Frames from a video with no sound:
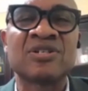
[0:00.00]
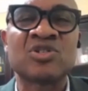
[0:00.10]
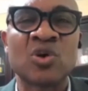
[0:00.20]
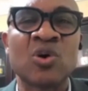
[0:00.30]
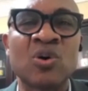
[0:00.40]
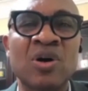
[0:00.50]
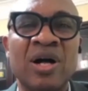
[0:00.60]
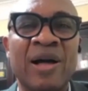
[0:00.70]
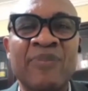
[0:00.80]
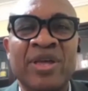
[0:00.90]
So,
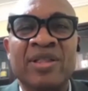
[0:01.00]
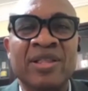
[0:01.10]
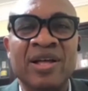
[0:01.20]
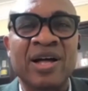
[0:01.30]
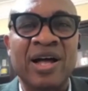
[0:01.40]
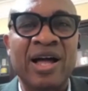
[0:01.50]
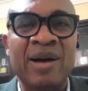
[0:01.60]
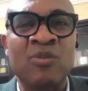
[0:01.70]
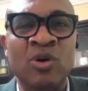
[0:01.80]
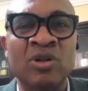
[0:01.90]
I mean, I
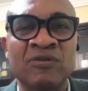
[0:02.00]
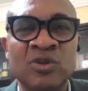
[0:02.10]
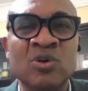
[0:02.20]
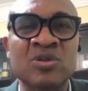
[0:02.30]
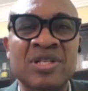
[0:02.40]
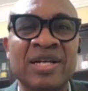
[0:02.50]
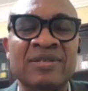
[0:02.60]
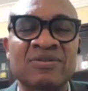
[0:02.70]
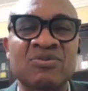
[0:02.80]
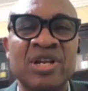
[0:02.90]
am one of those
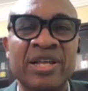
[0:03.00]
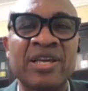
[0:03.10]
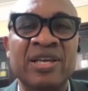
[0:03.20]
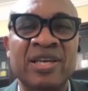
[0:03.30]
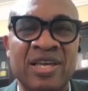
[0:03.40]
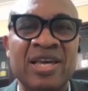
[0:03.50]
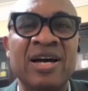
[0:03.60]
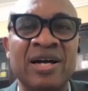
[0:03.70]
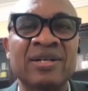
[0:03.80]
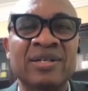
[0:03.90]
that really
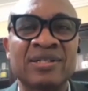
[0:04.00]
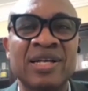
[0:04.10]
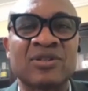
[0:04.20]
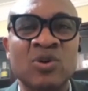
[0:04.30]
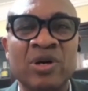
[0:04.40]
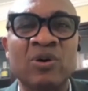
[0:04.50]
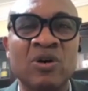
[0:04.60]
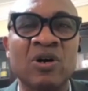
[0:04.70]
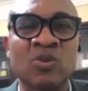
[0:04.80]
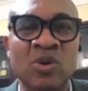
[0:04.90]
care that, oh
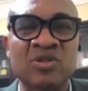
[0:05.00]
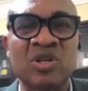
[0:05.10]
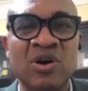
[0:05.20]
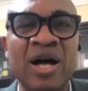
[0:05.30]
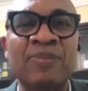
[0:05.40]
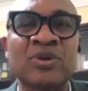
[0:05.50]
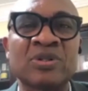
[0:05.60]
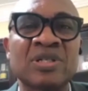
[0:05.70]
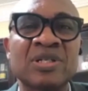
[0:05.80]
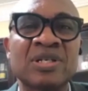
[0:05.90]
God, what's going to happen,
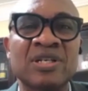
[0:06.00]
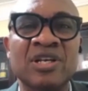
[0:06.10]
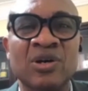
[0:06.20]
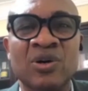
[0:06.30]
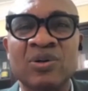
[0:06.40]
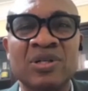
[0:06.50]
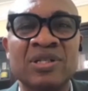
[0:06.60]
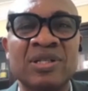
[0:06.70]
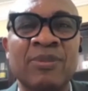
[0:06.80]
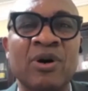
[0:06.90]
in
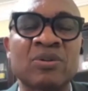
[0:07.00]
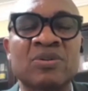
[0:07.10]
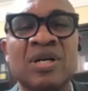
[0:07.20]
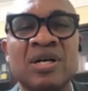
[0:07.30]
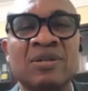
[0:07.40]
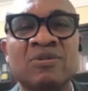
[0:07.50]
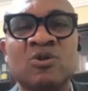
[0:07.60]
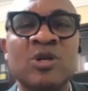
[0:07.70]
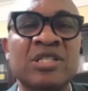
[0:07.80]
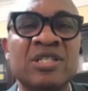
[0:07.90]
about
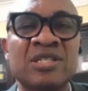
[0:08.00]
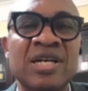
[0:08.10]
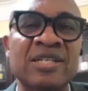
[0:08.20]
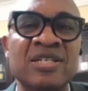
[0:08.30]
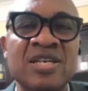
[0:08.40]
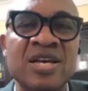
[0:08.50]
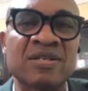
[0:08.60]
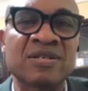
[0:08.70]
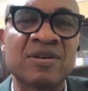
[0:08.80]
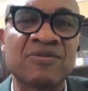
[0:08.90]
20, 30
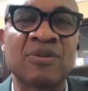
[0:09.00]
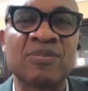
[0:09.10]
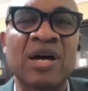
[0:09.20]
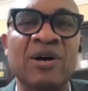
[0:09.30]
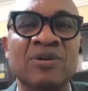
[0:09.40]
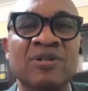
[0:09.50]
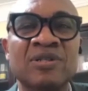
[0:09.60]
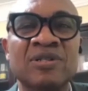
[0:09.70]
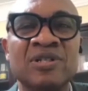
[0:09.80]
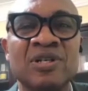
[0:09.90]
years from now,
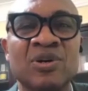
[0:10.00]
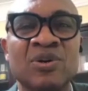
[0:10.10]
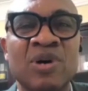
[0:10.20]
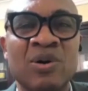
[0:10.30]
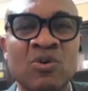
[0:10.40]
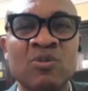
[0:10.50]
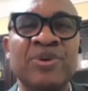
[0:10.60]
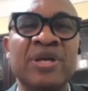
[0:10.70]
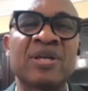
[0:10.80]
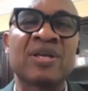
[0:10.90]
when we'll
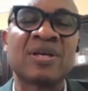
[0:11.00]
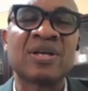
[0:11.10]
be